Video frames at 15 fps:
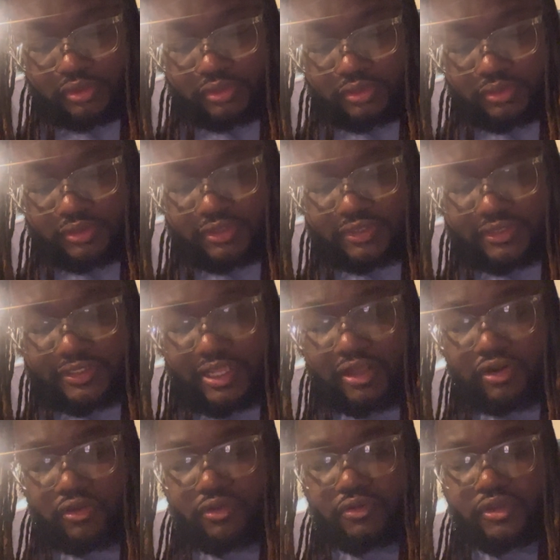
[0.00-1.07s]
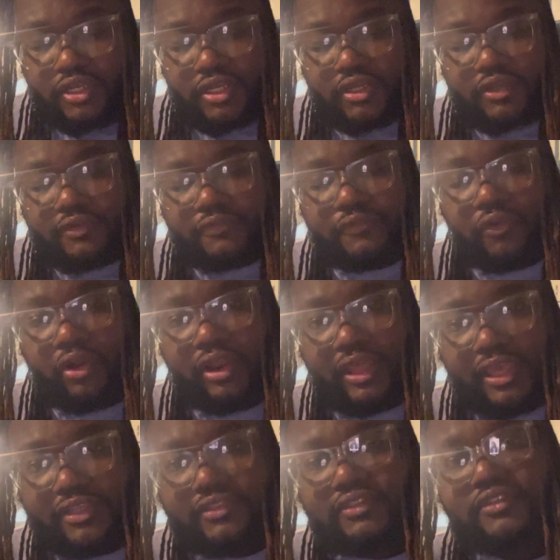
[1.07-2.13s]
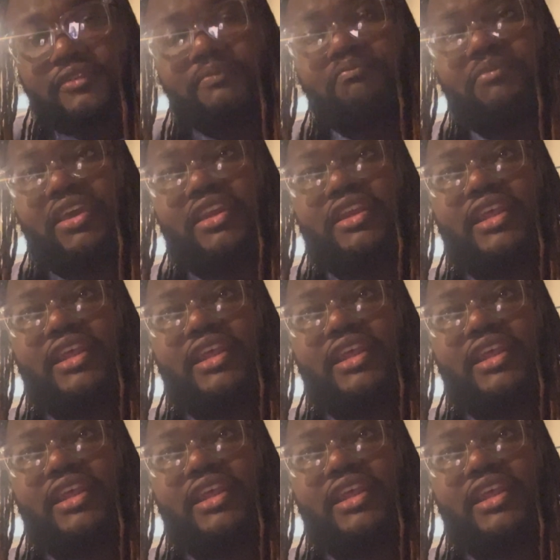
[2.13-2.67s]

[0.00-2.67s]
settle for less, meaning